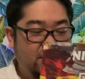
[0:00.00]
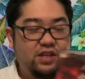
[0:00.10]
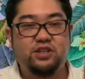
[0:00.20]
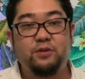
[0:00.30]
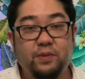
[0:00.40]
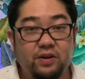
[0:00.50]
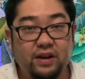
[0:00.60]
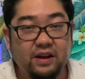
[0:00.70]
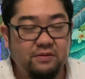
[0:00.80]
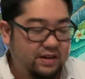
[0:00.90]
super
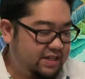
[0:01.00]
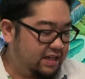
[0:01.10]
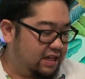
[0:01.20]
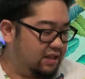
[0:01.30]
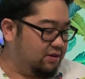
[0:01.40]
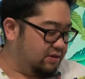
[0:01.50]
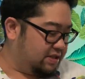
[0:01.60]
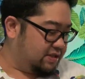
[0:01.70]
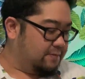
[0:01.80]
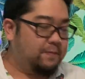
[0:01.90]
crate which
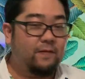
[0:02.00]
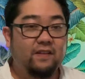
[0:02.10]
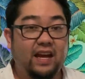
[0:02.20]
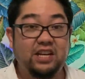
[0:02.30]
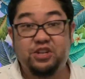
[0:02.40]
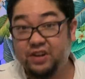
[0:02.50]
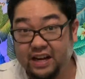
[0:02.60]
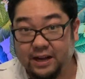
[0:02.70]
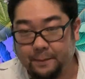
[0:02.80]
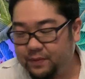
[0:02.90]
includes a drink.